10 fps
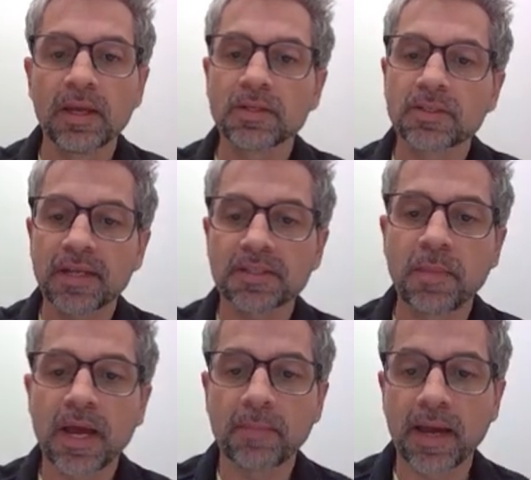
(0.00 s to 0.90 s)
So that's
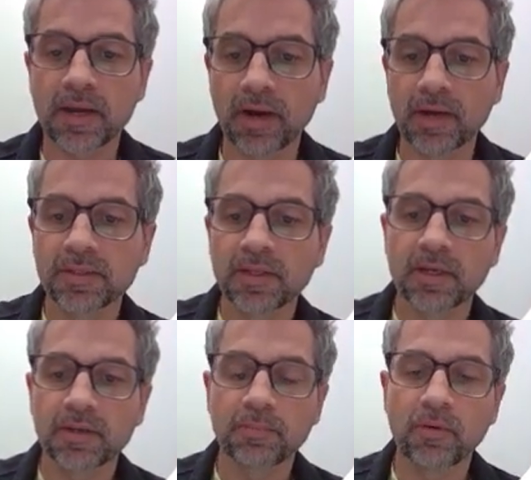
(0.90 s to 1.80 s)
my background
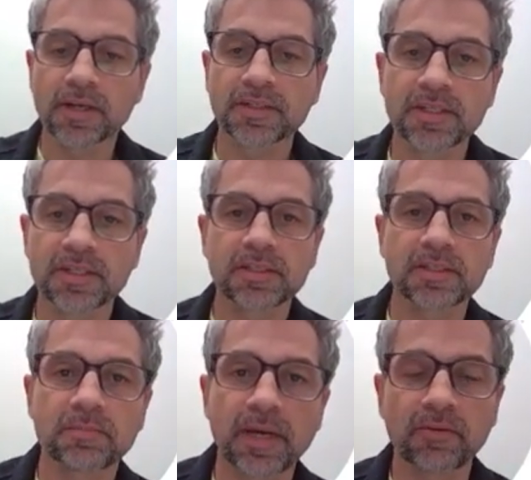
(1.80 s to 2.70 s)
and the practice
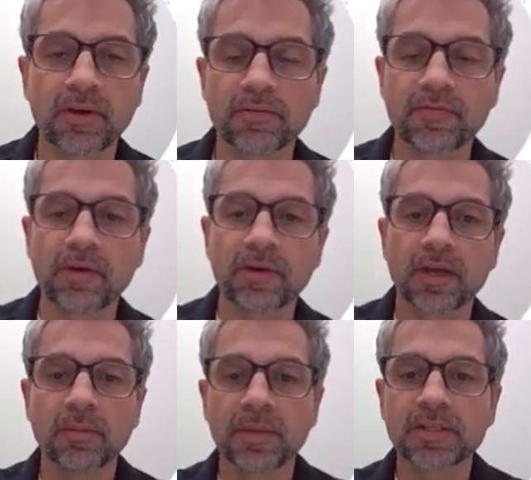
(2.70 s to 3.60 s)
background, Farrier
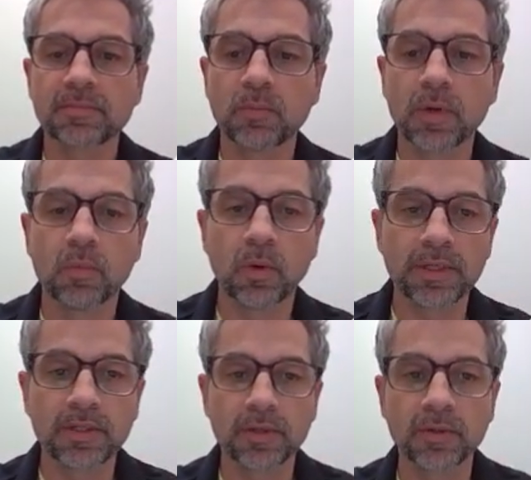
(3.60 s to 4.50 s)
Urbanism, and what we
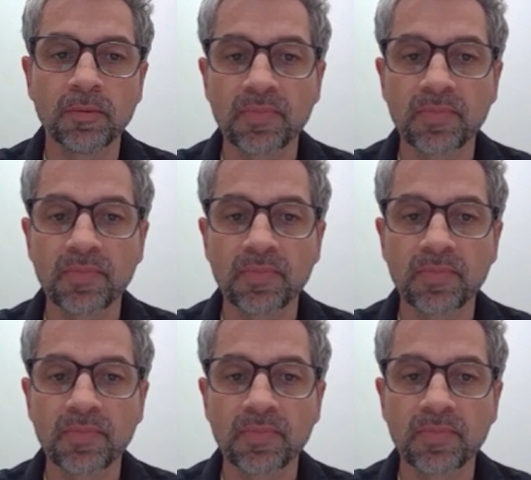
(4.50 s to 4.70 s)
do.